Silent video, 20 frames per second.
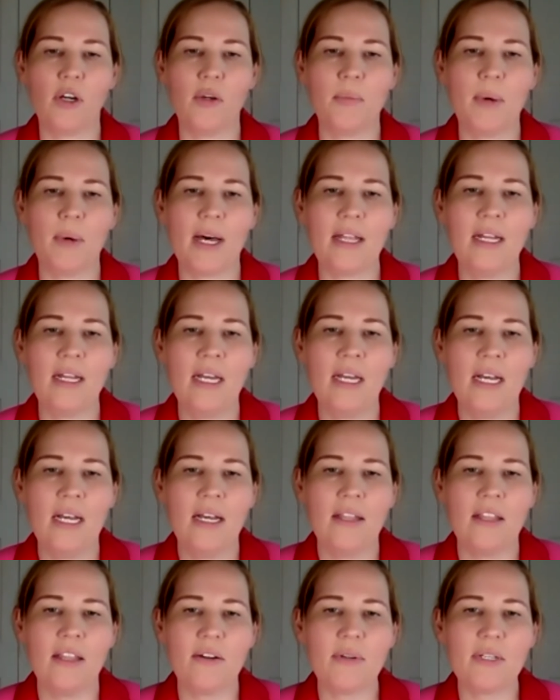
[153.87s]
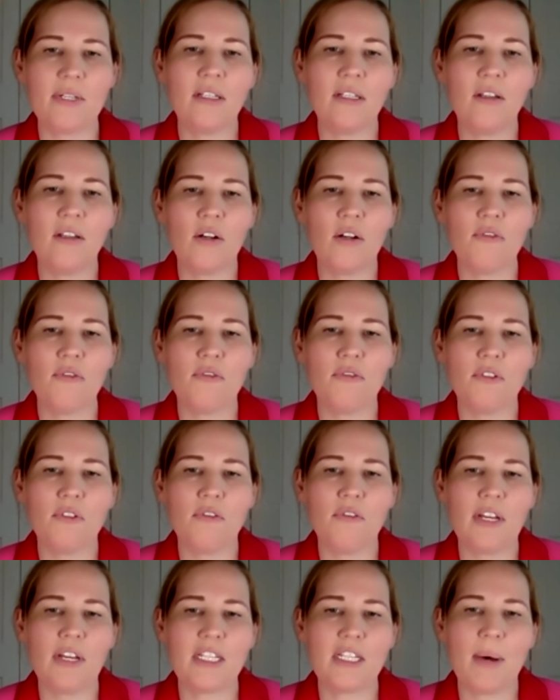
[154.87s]
But there is a lot of
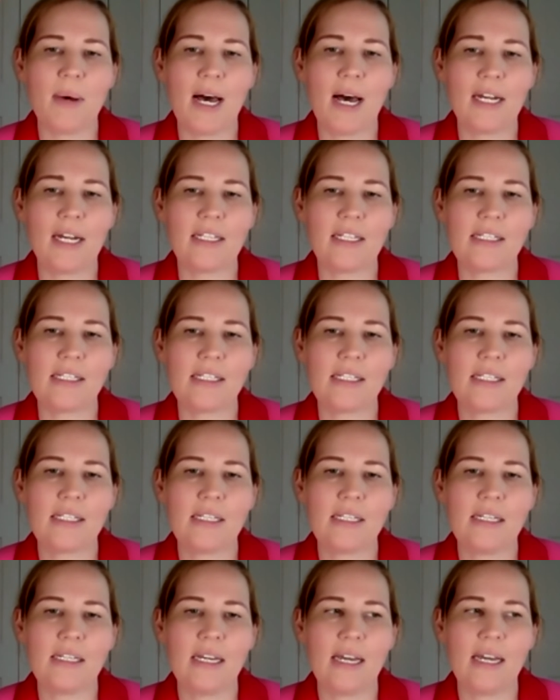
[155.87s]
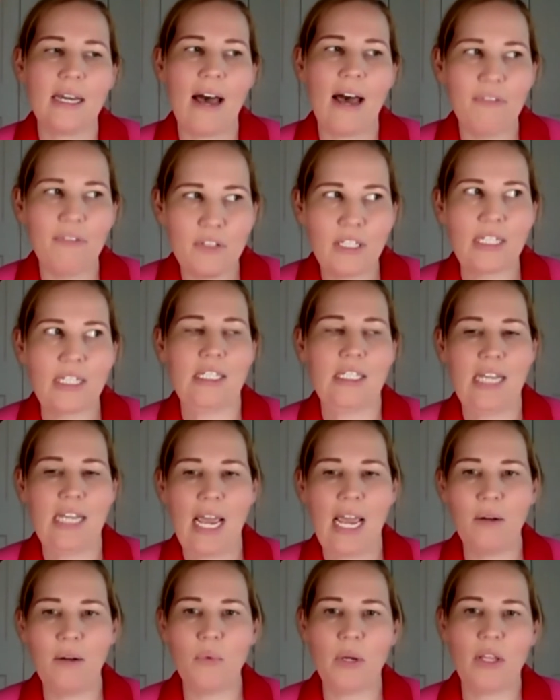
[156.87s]
defence partners have to
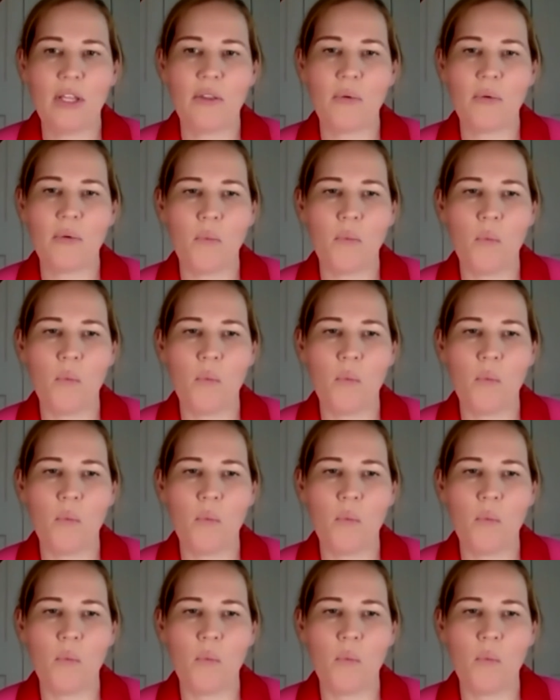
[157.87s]
contend with